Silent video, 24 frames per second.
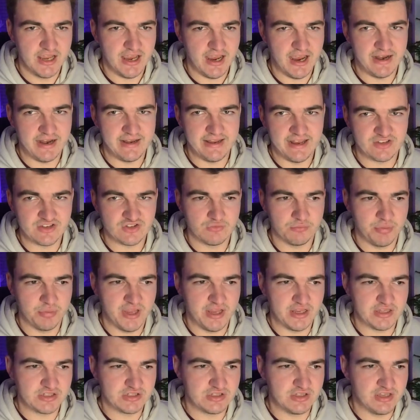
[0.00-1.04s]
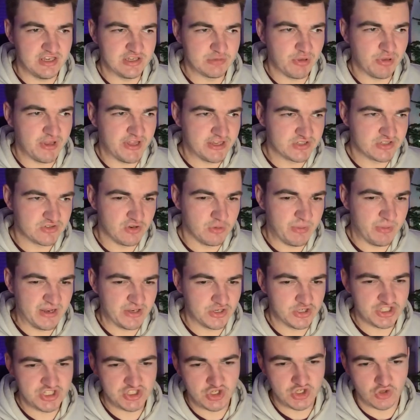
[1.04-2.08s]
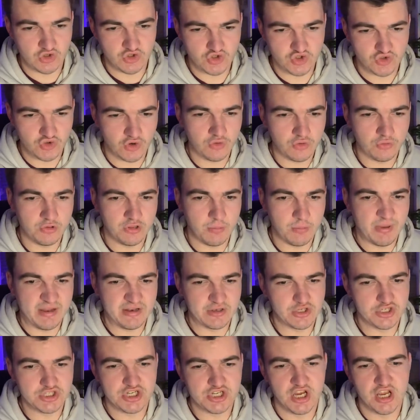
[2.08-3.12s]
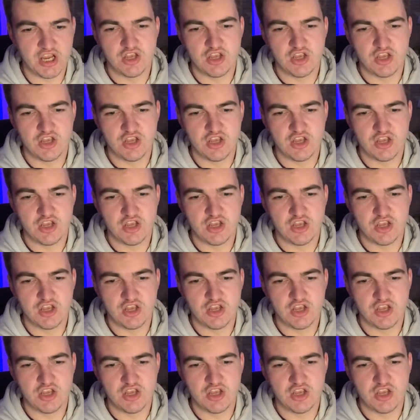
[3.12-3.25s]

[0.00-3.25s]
and he hasn't picked these players to the bench. He's gone strong with the bench.